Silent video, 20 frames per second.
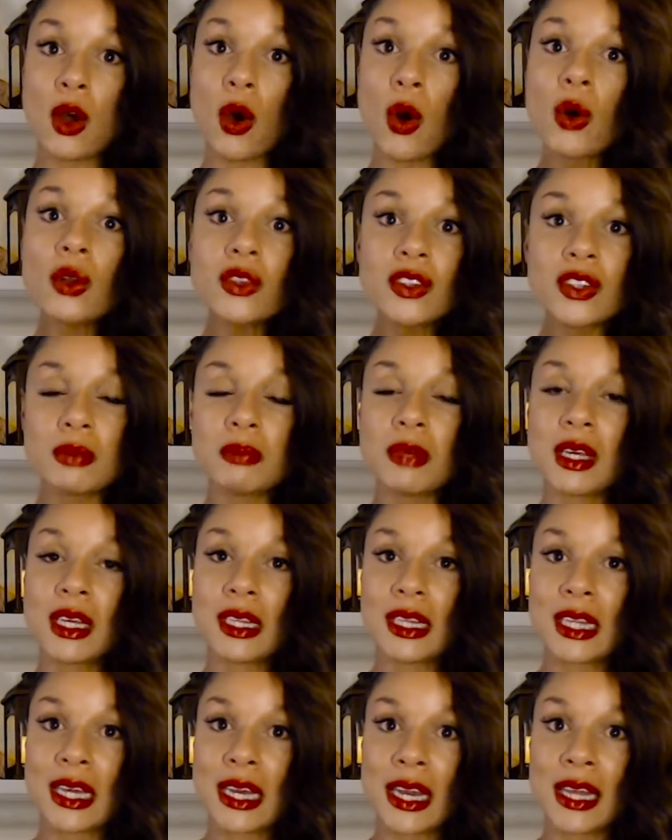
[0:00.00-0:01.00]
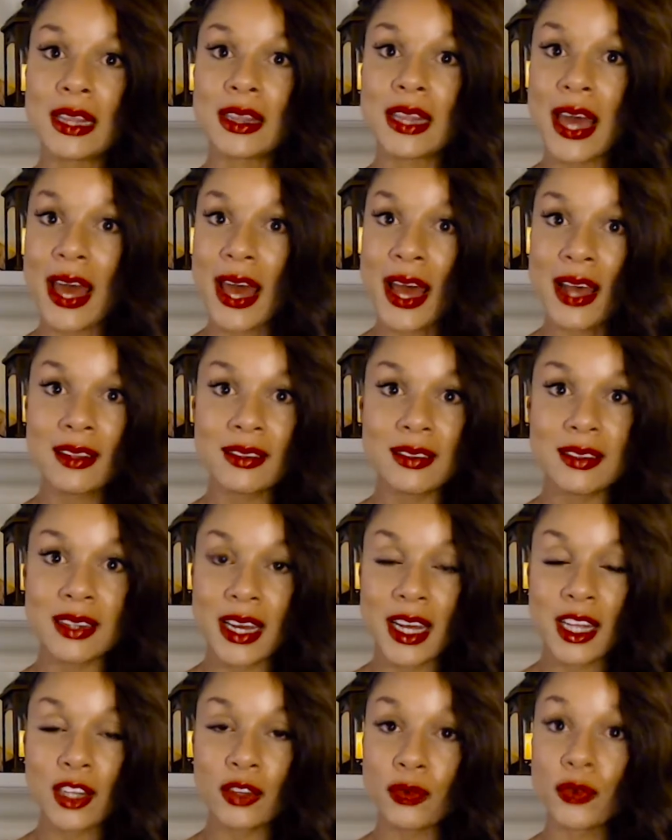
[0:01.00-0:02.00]
ultimately the S
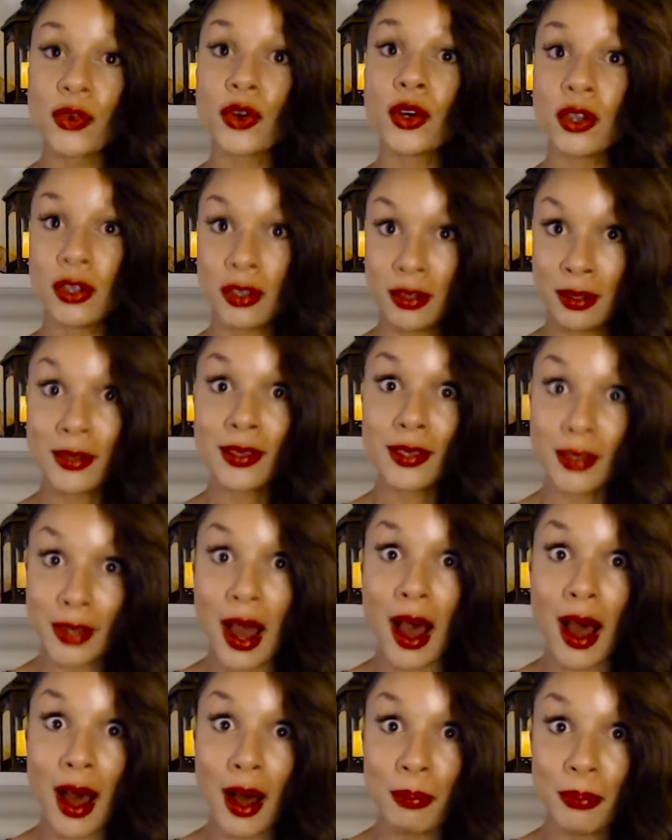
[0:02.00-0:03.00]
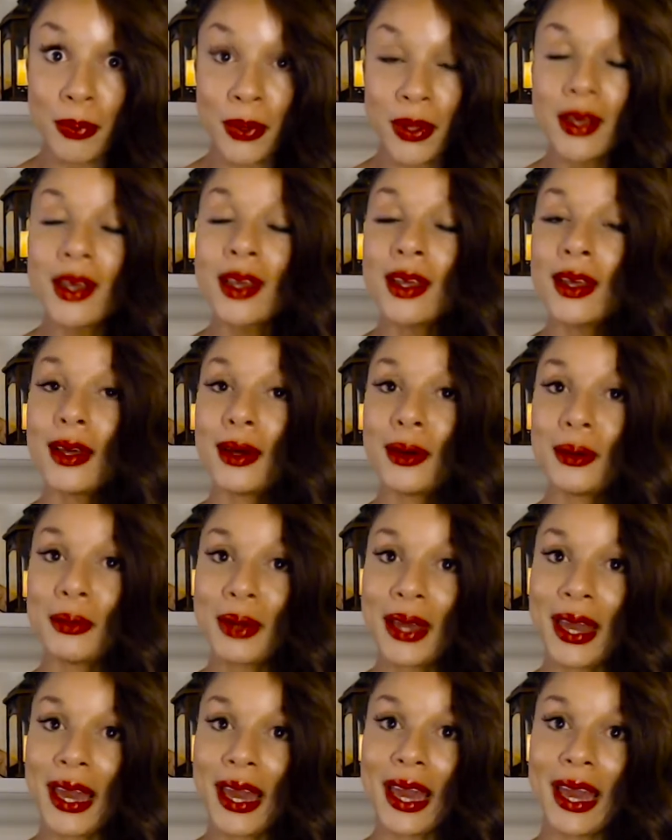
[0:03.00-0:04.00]
stands for stop.
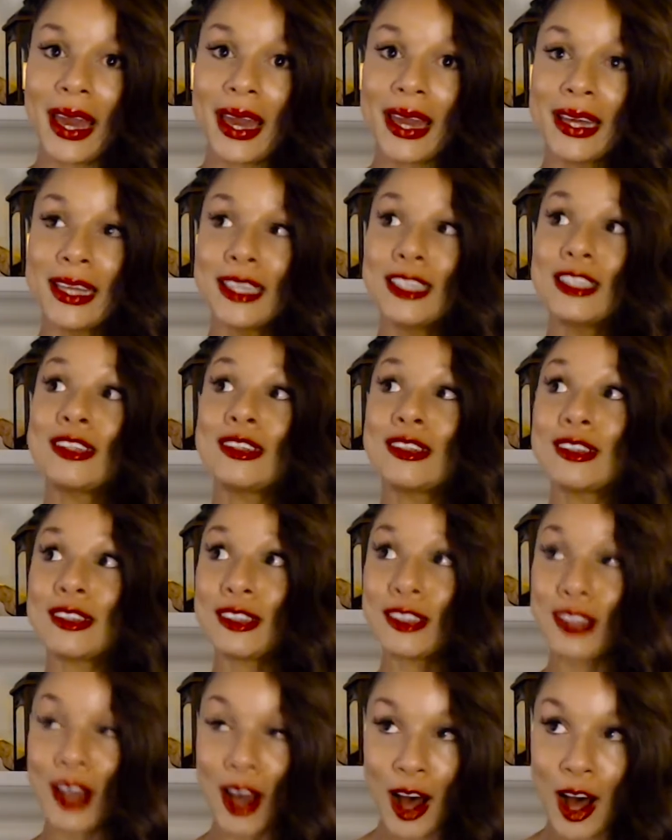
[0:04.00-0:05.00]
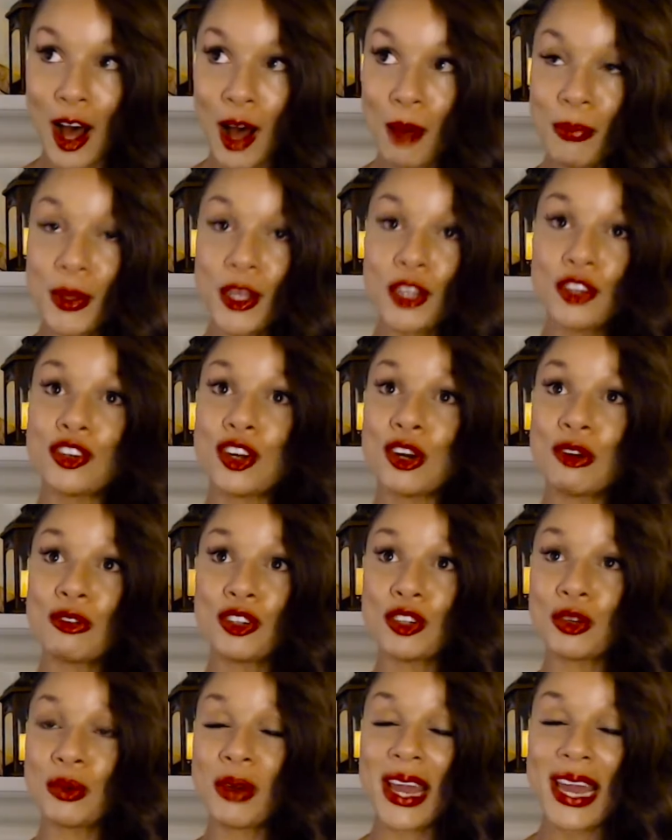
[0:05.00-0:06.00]
Okay, stop. Don't
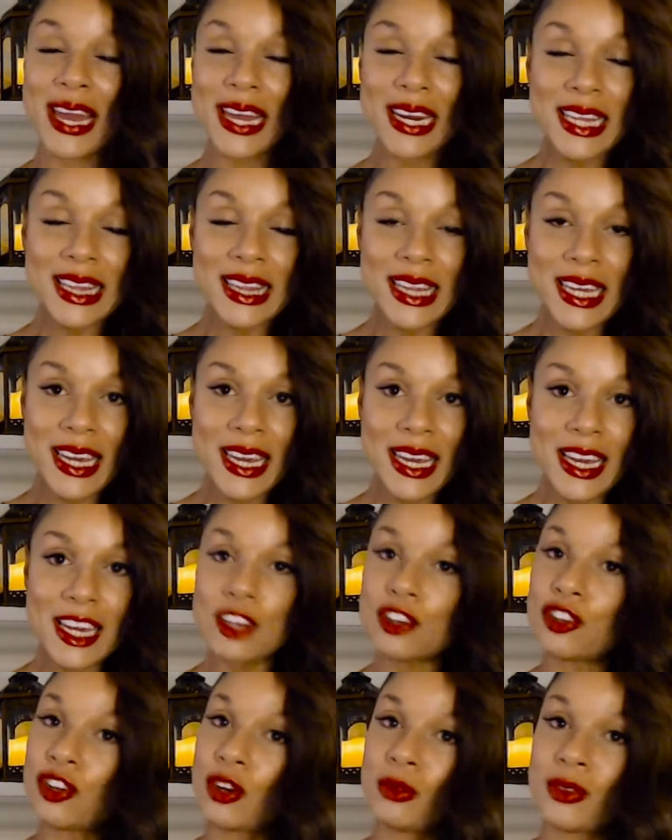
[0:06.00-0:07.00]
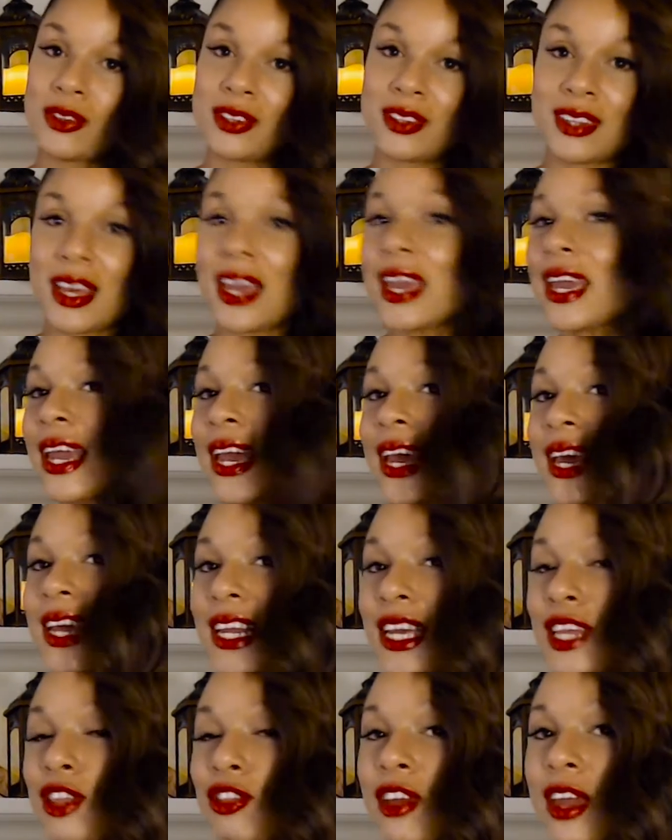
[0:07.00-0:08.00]
do anything. Don't say
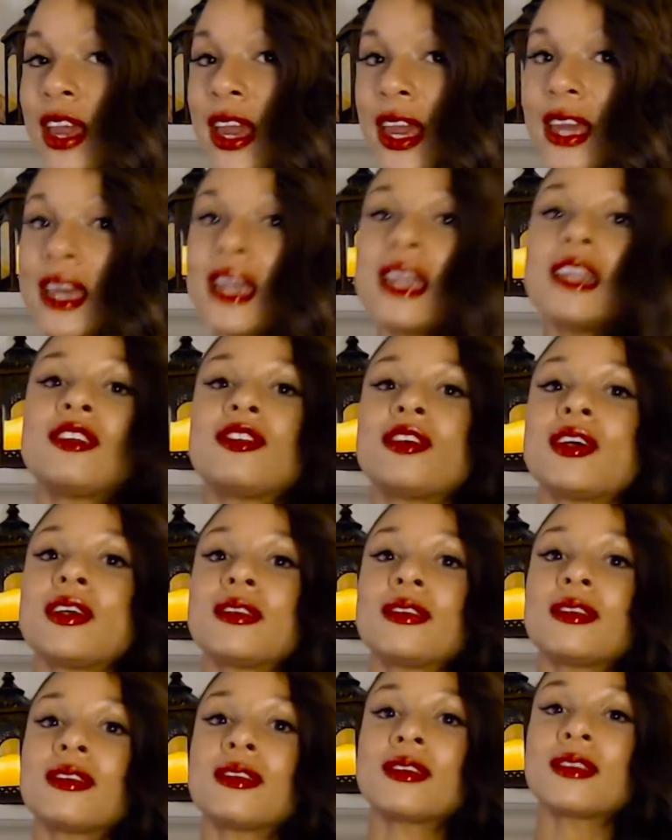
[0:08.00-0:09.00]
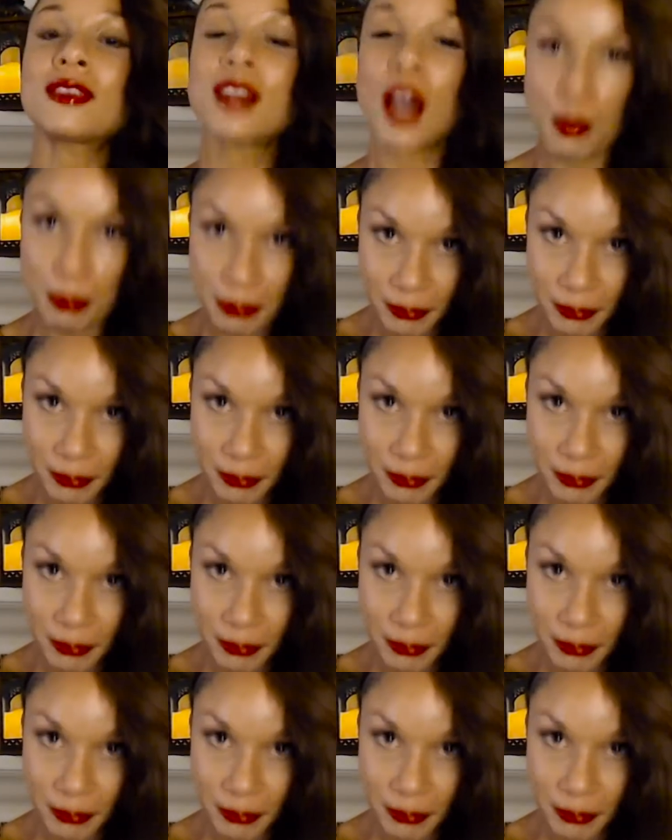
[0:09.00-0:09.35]
anything. Just stop.